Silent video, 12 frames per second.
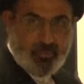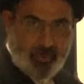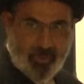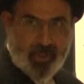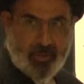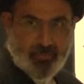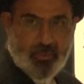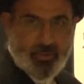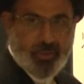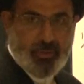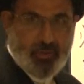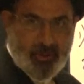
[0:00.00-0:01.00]
We will come to
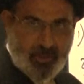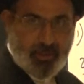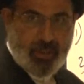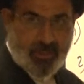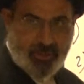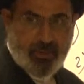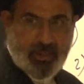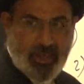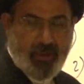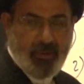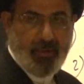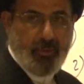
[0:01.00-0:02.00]
this. Yes, yeah.
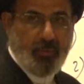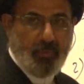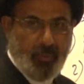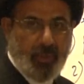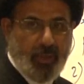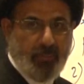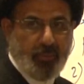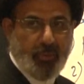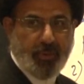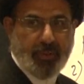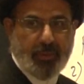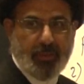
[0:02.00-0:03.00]
We will come to
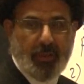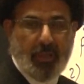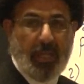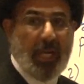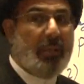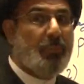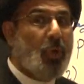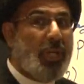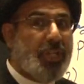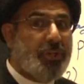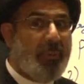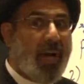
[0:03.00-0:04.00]
this. Ilm
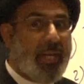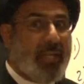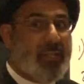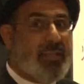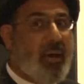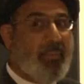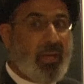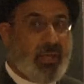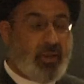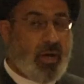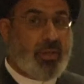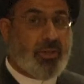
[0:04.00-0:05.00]
al-ijmali, summary
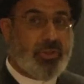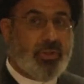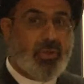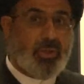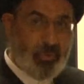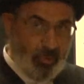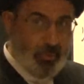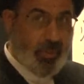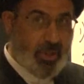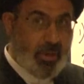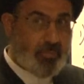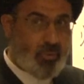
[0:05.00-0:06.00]
knowledge. We will
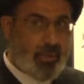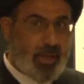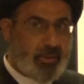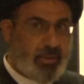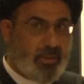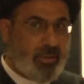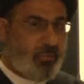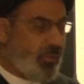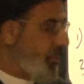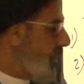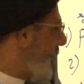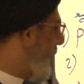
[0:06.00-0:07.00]
come to that.
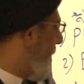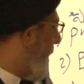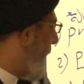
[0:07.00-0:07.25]
We will come.